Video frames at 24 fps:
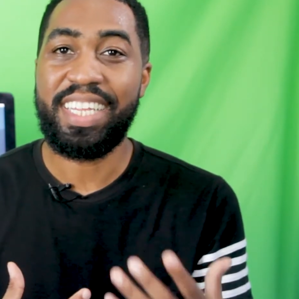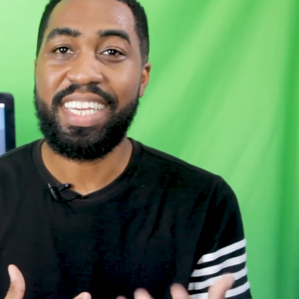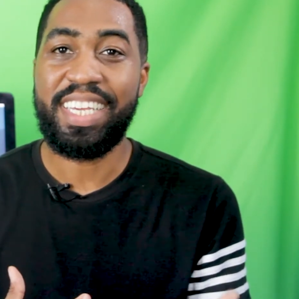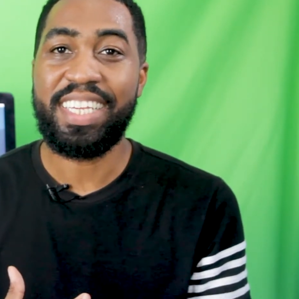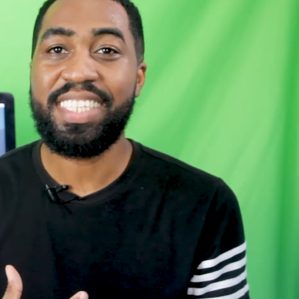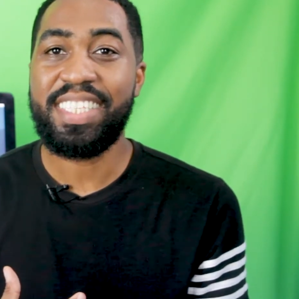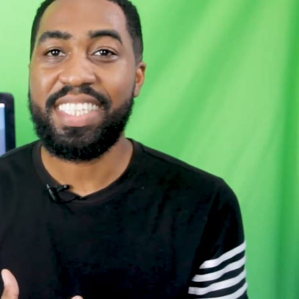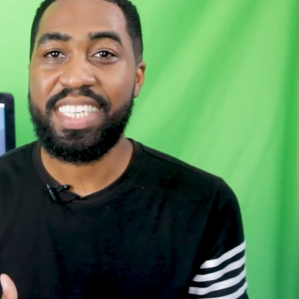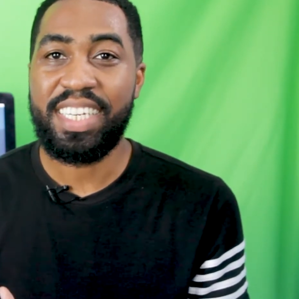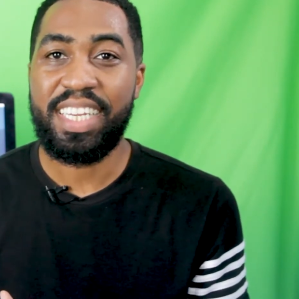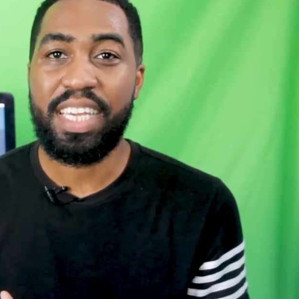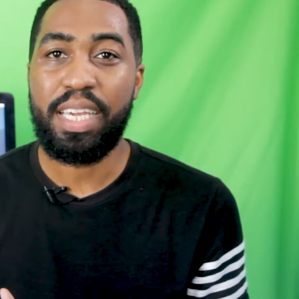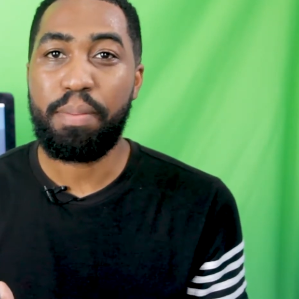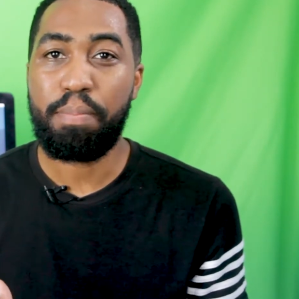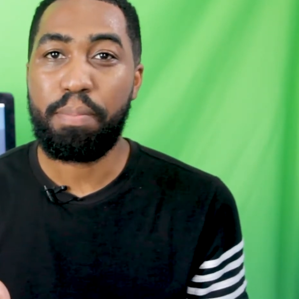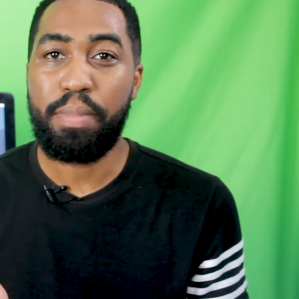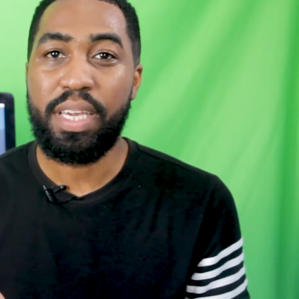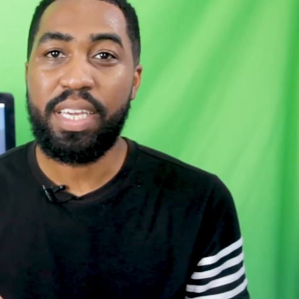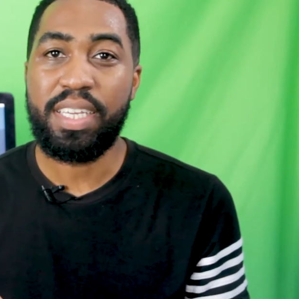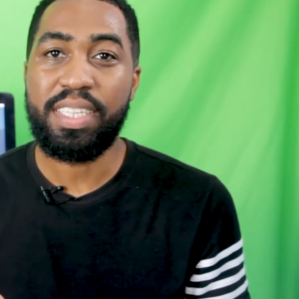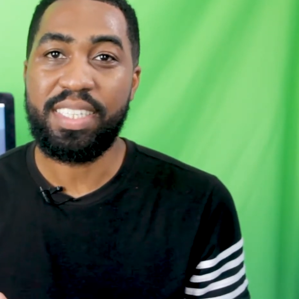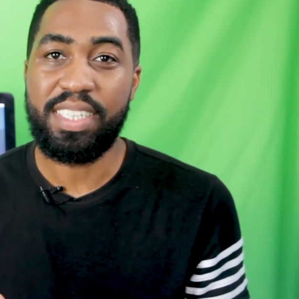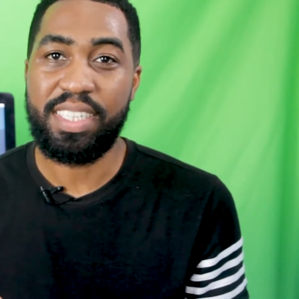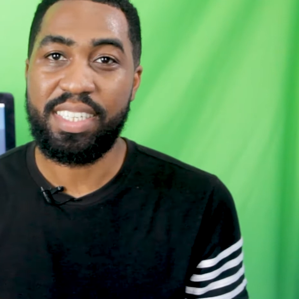day-to-day
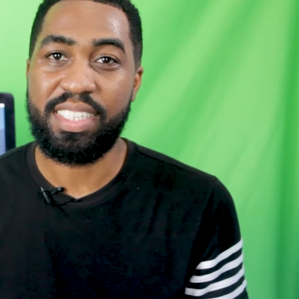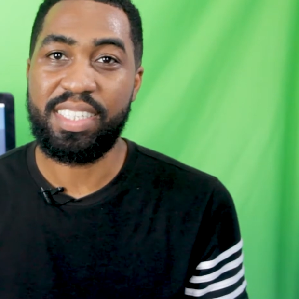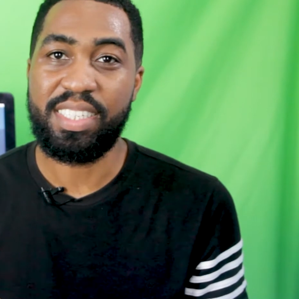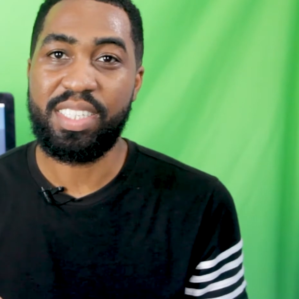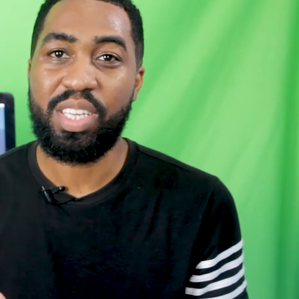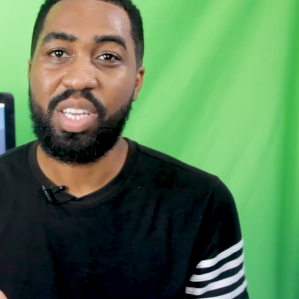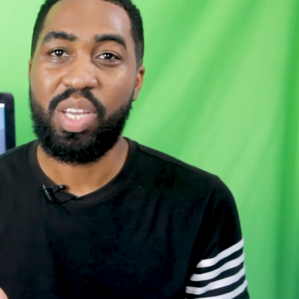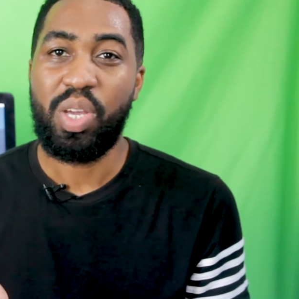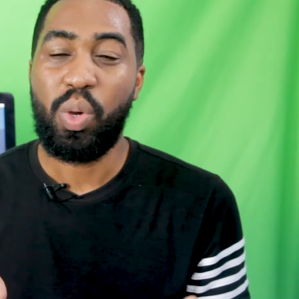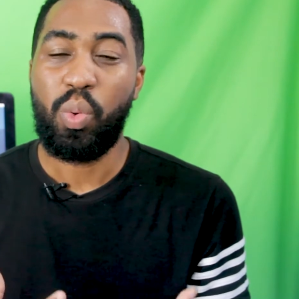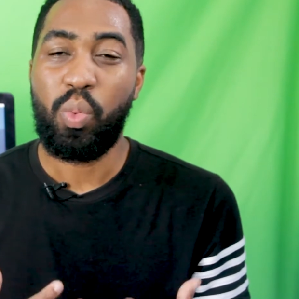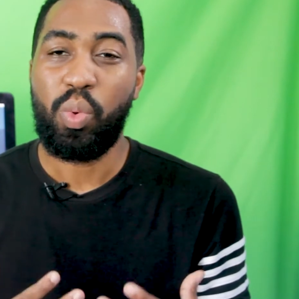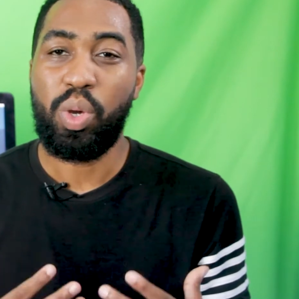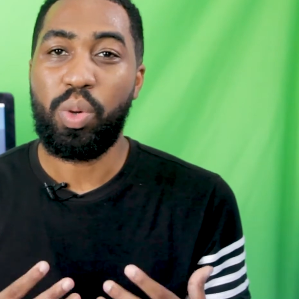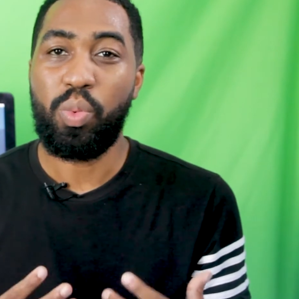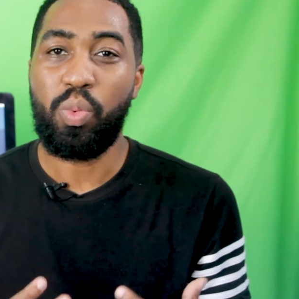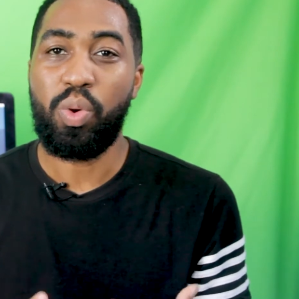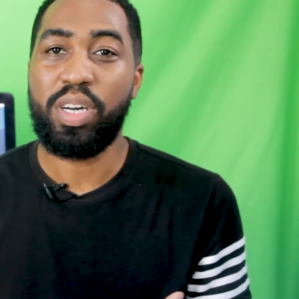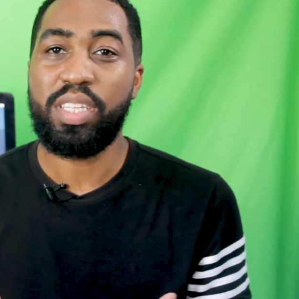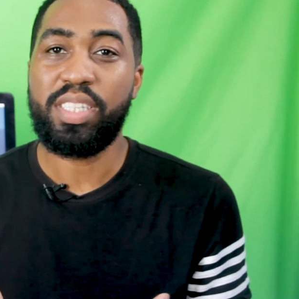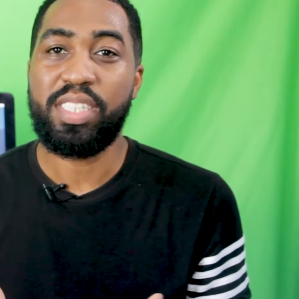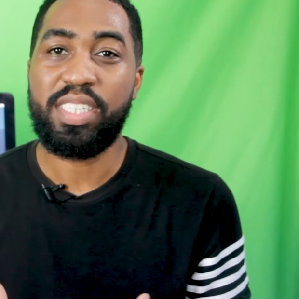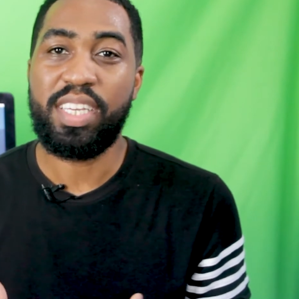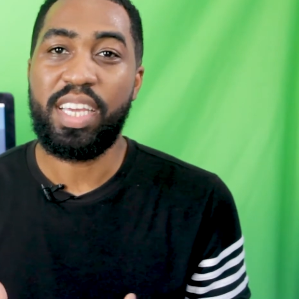basis, we
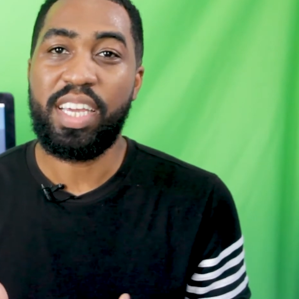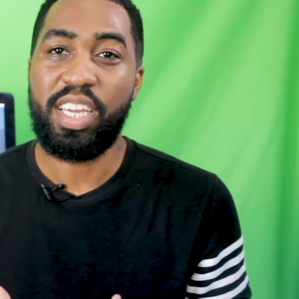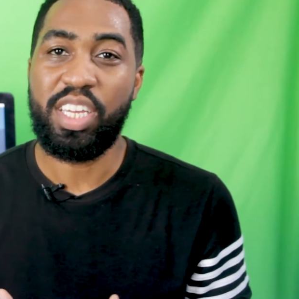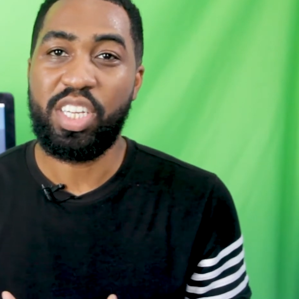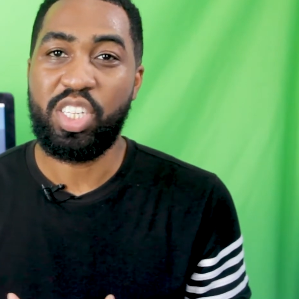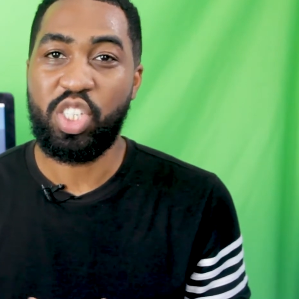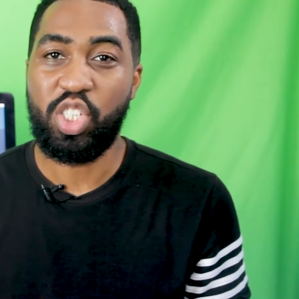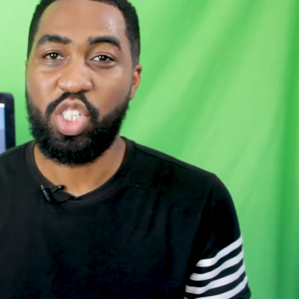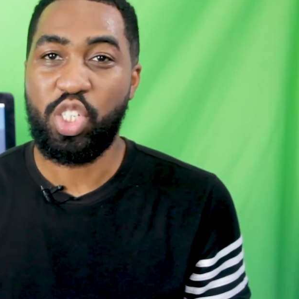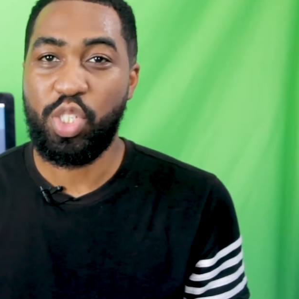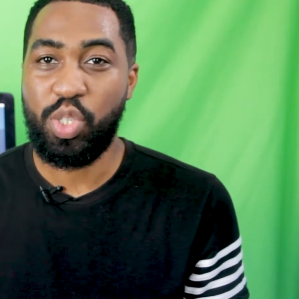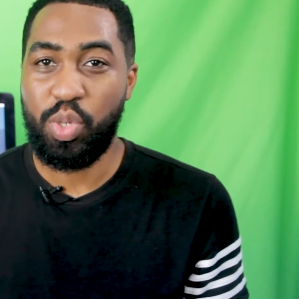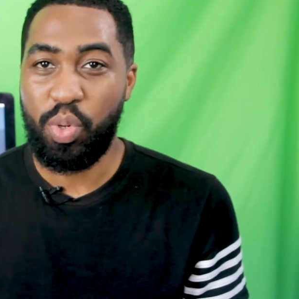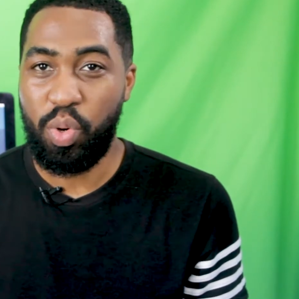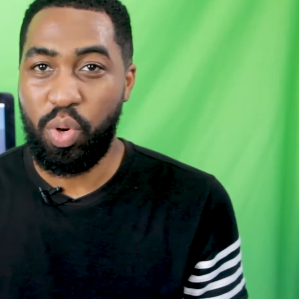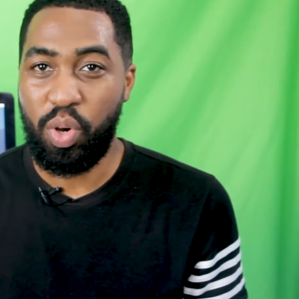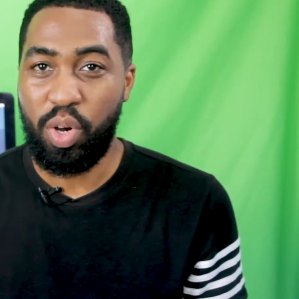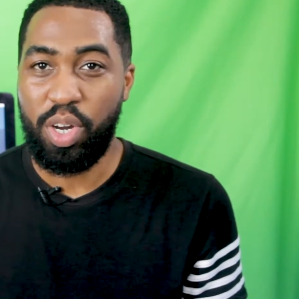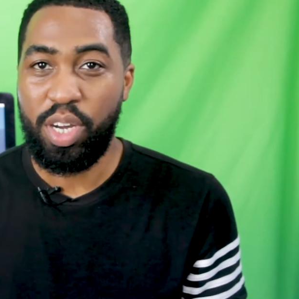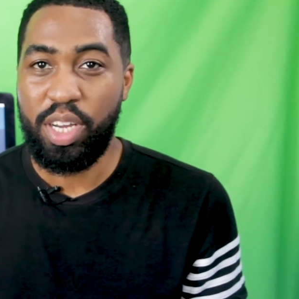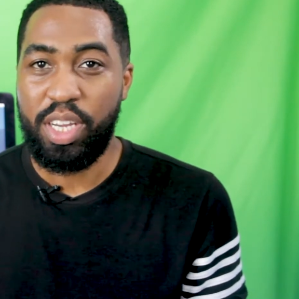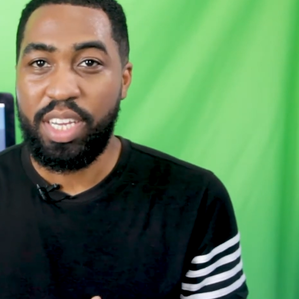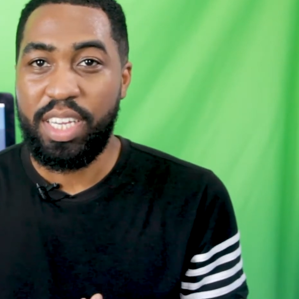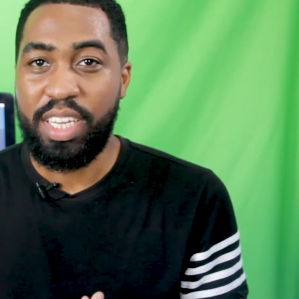want to
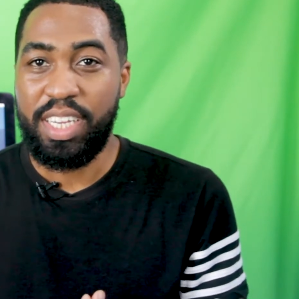ensure